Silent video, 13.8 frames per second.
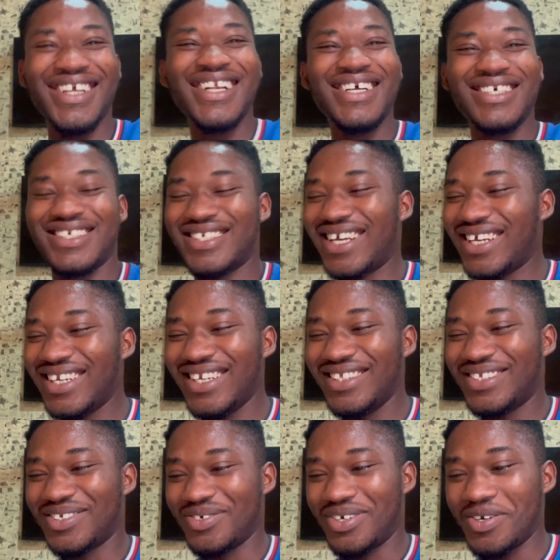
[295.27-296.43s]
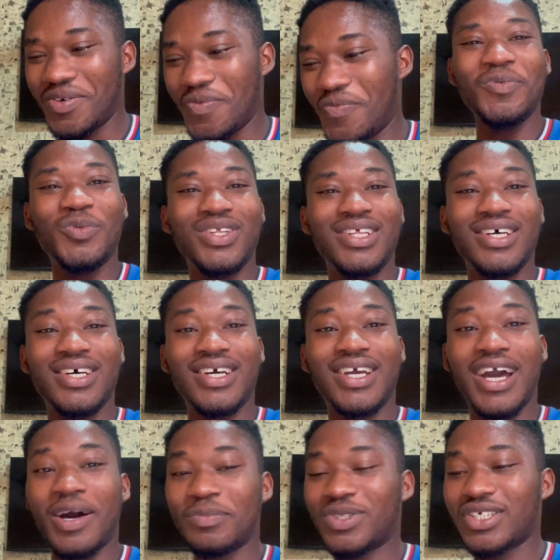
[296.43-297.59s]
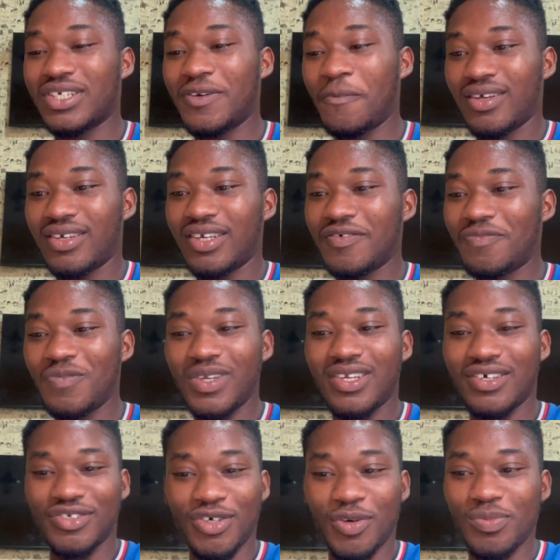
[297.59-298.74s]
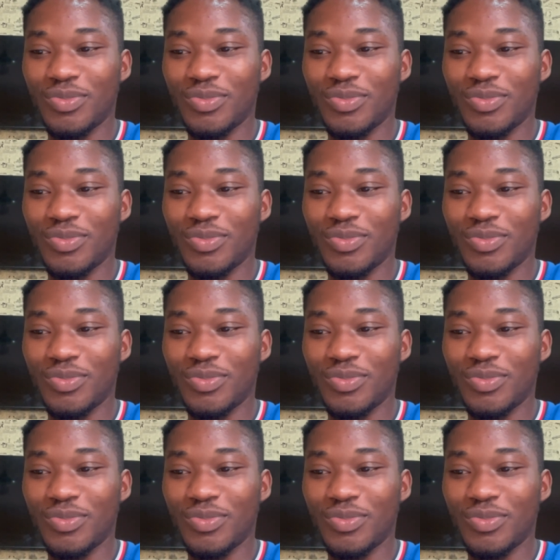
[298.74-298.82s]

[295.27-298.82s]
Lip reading: send it to him with a caption, "Give me the job,